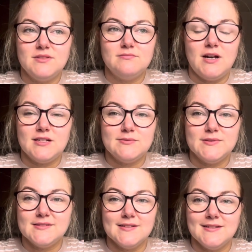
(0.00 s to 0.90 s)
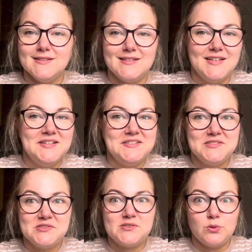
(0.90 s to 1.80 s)
Max was like
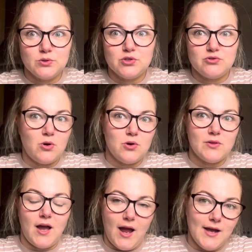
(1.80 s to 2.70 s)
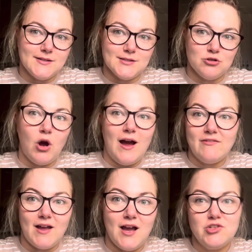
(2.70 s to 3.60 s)
so distraught that I did not have
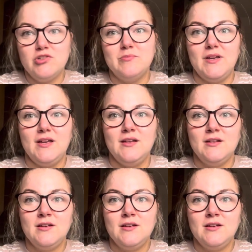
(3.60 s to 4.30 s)
cash on me